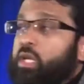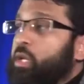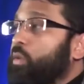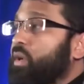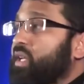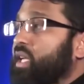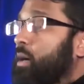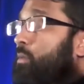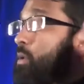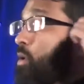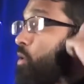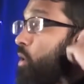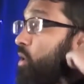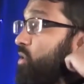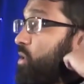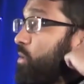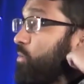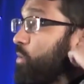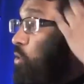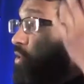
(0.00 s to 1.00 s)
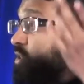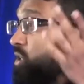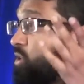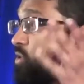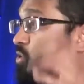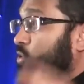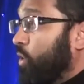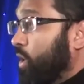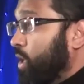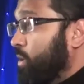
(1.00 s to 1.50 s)
when he would come across a music
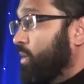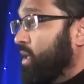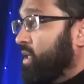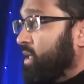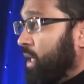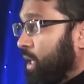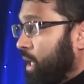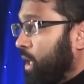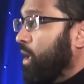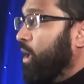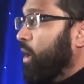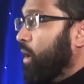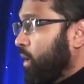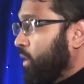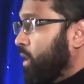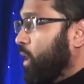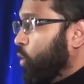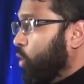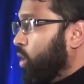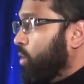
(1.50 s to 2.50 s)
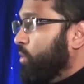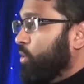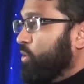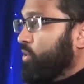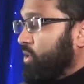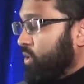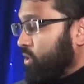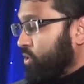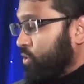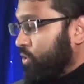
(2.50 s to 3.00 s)
store in Medina, there were
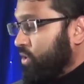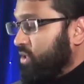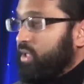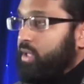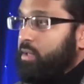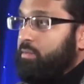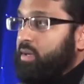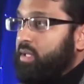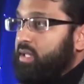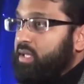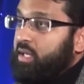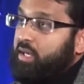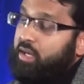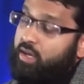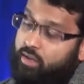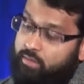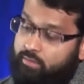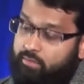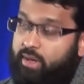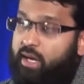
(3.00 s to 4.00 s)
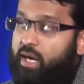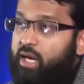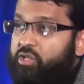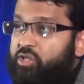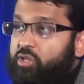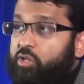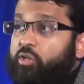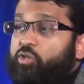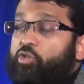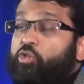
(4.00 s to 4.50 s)
music stores in Medina, may I
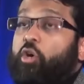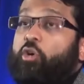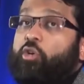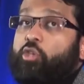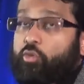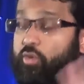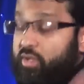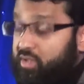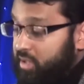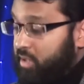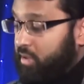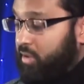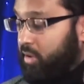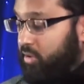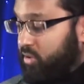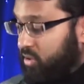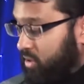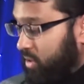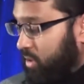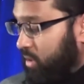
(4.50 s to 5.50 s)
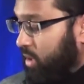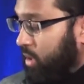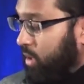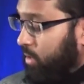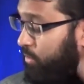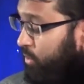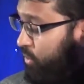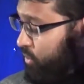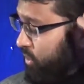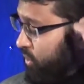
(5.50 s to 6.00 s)
shock you and say there are still
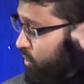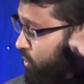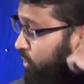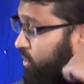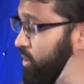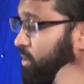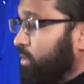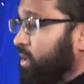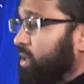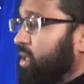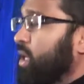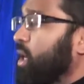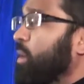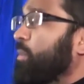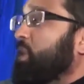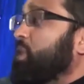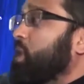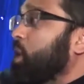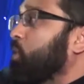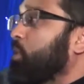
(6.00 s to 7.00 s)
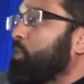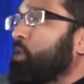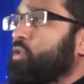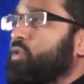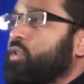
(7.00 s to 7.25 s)
music stores in Medina, but there were